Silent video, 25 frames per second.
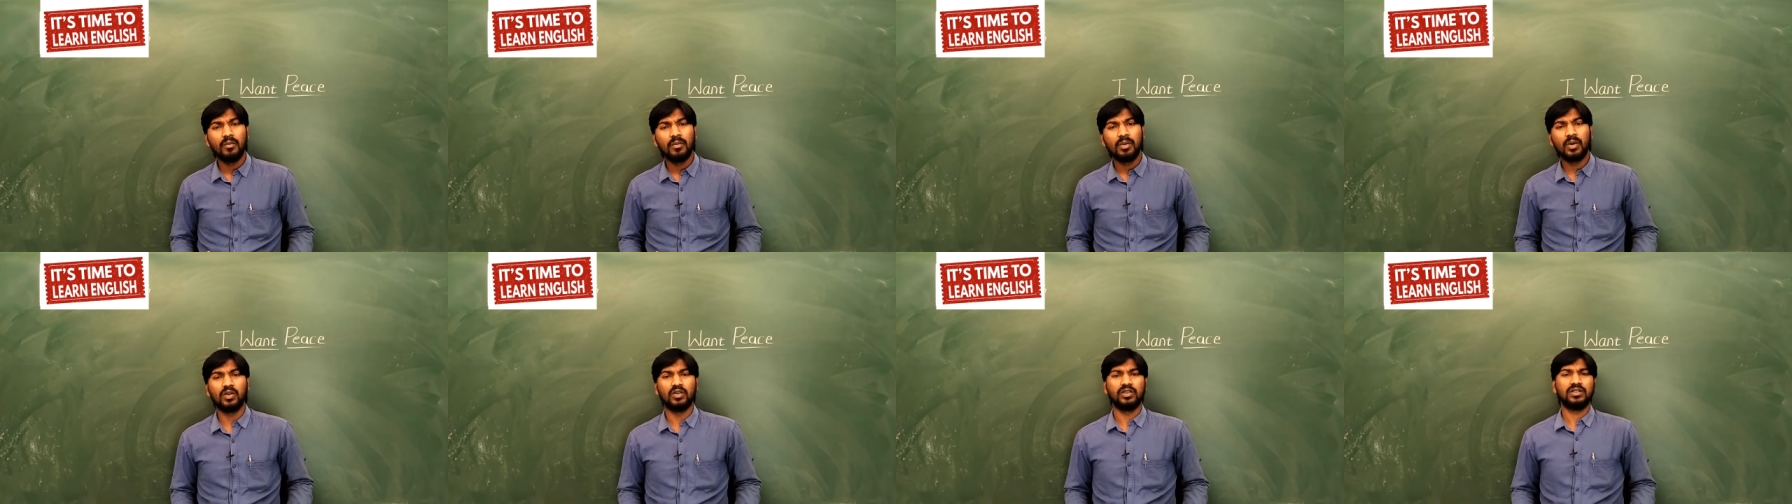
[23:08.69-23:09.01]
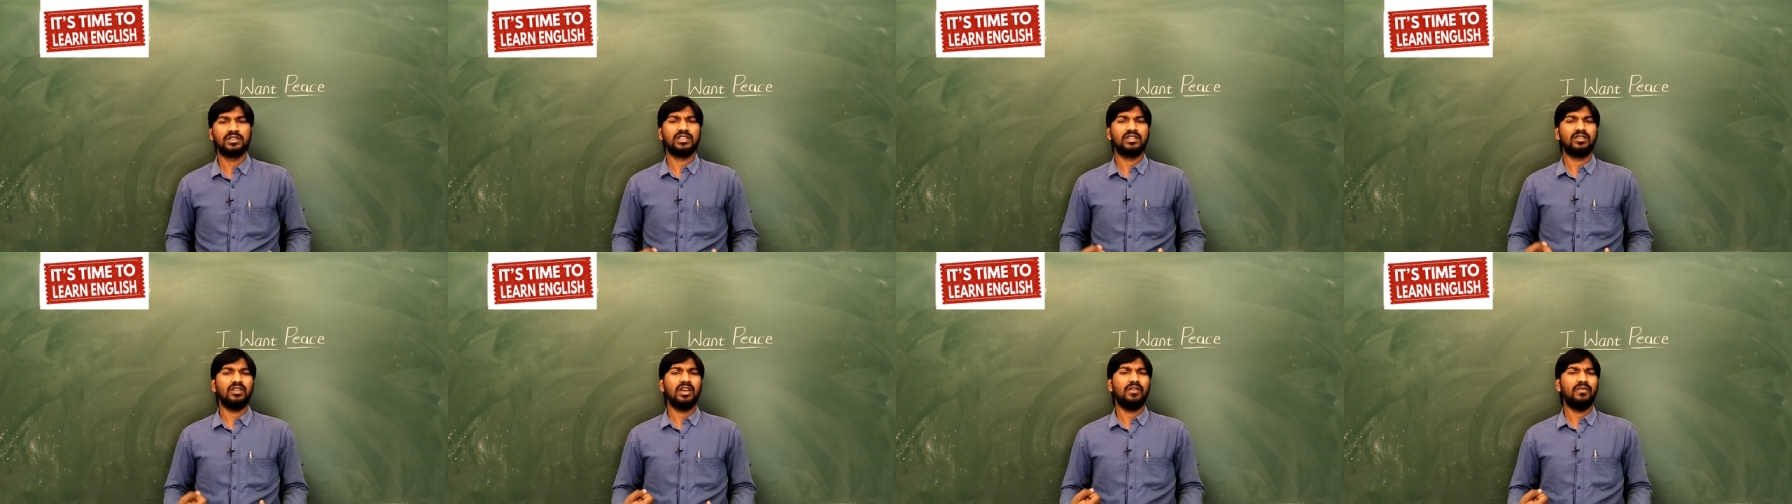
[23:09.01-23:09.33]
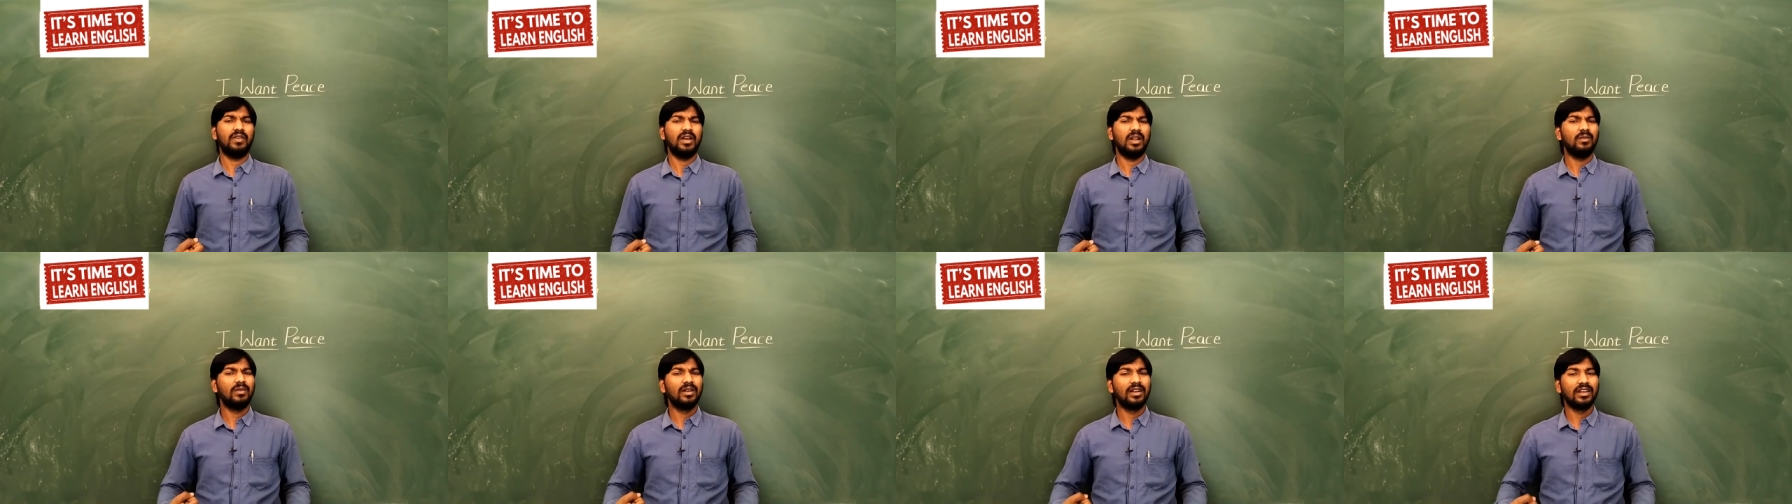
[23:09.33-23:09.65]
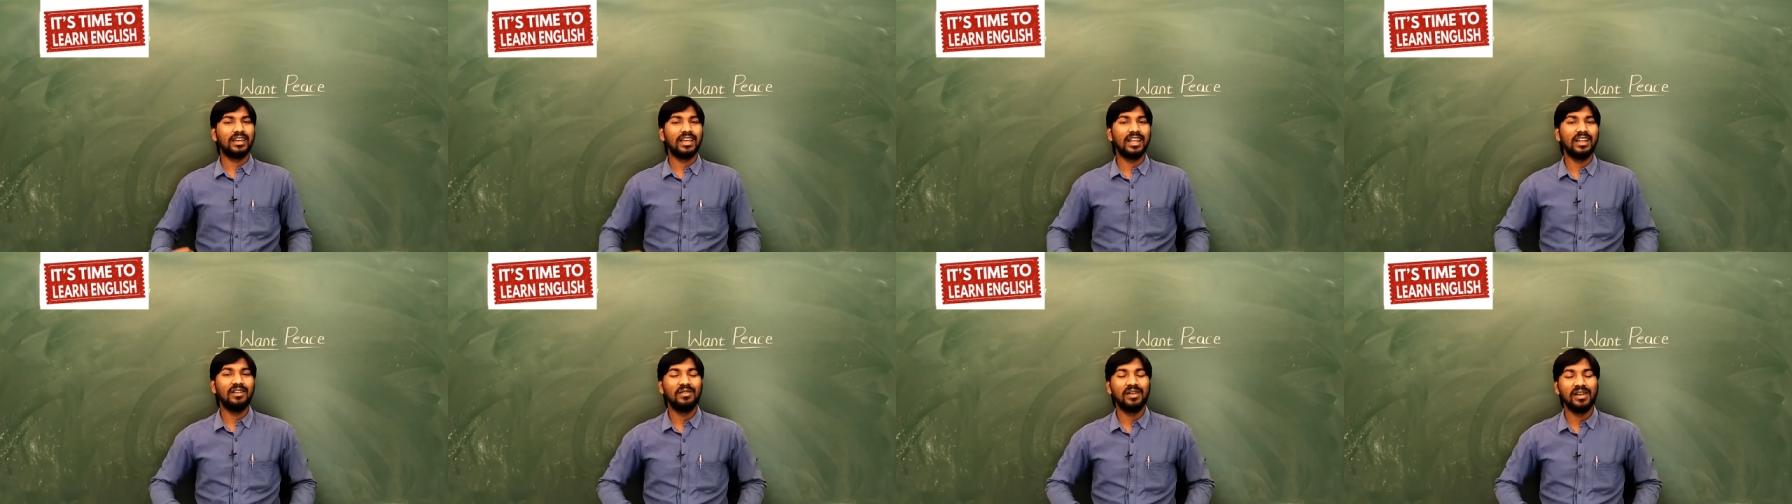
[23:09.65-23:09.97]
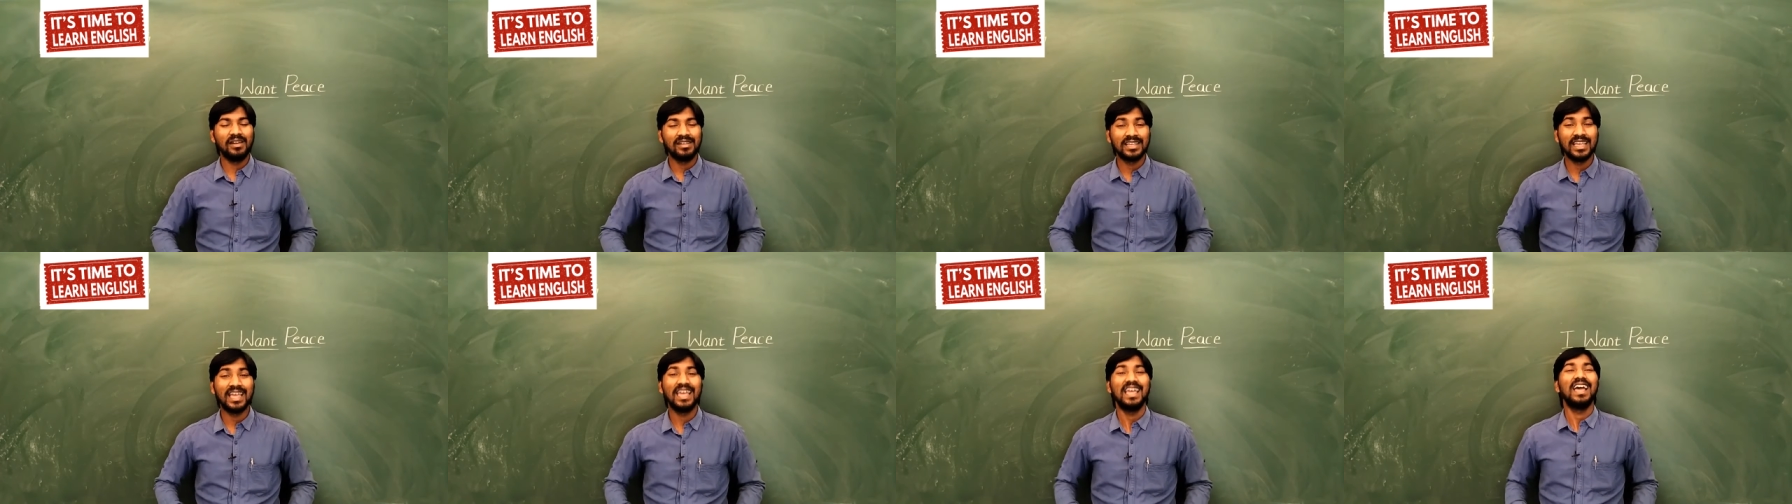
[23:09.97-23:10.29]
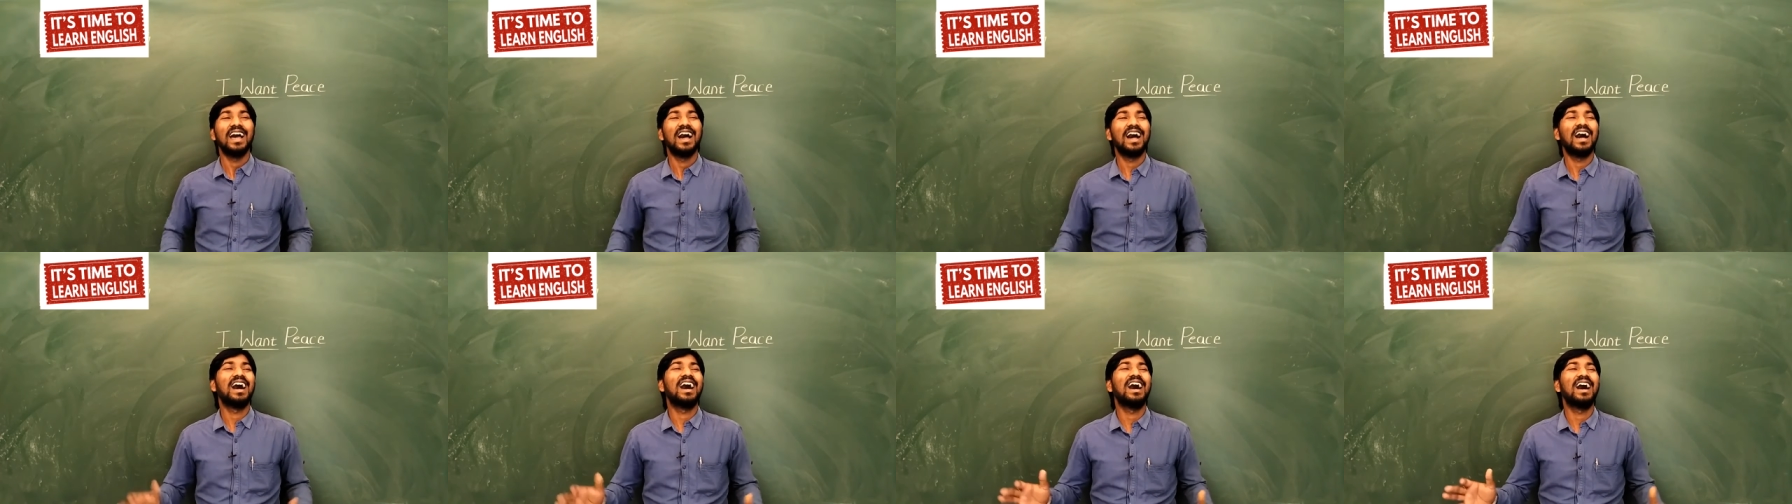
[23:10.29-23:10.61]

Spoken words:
Because if anyone kill me, will say,